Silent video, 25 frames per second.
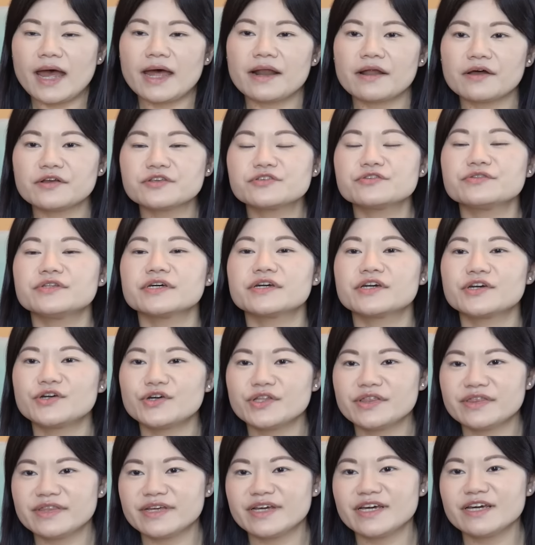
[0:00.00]
And also the
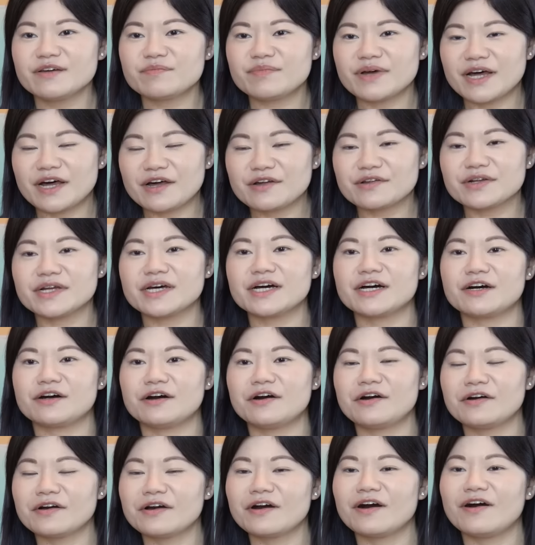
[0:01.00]
good thing about
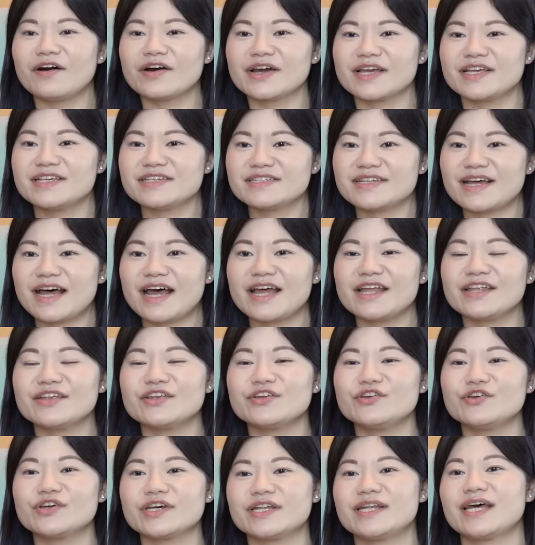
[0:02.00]
Hong Kong is that
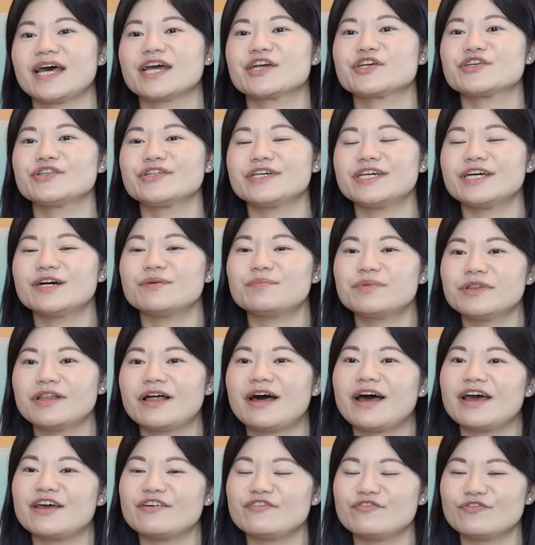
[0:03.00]
you can actually
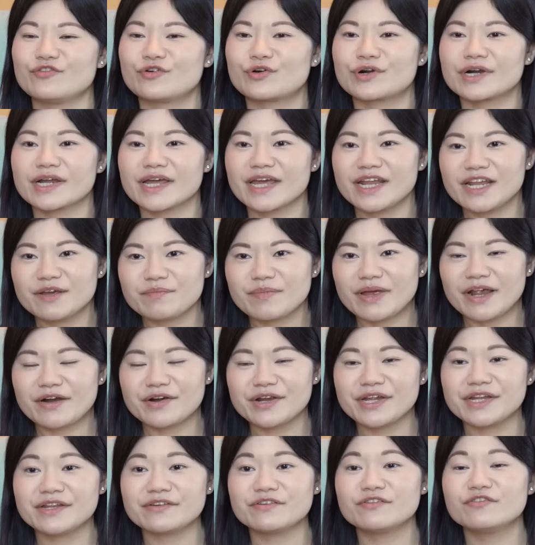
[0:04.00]
apply for getting
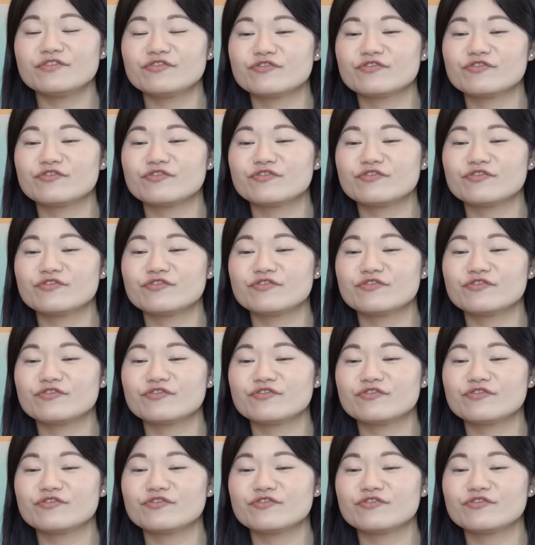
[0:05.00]
married